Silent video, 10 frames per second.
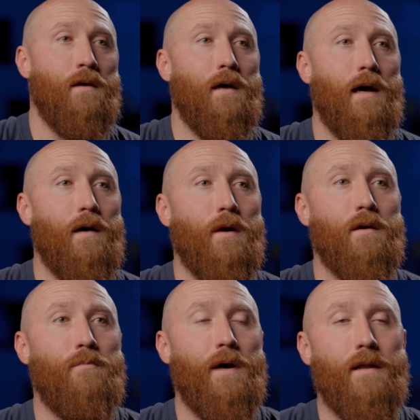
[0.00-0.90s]
I am a
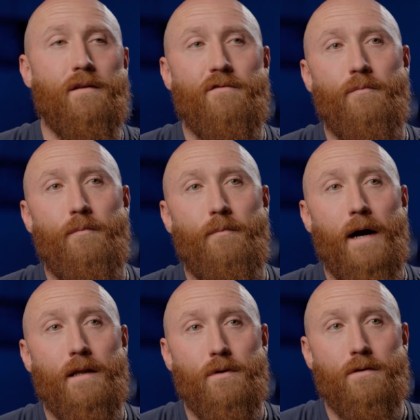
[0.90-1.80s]
competitive
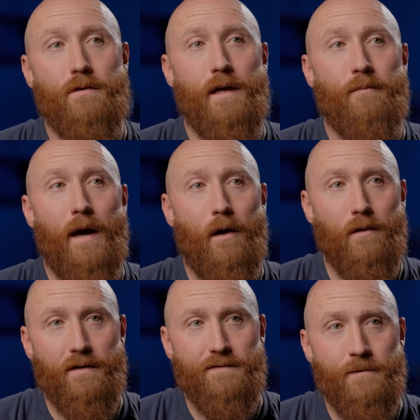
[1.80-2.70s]
bodybuilder and
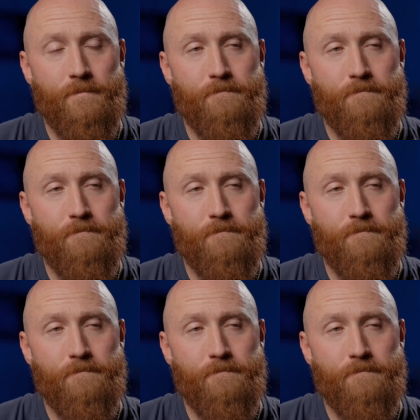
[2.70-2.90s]
powerlifter.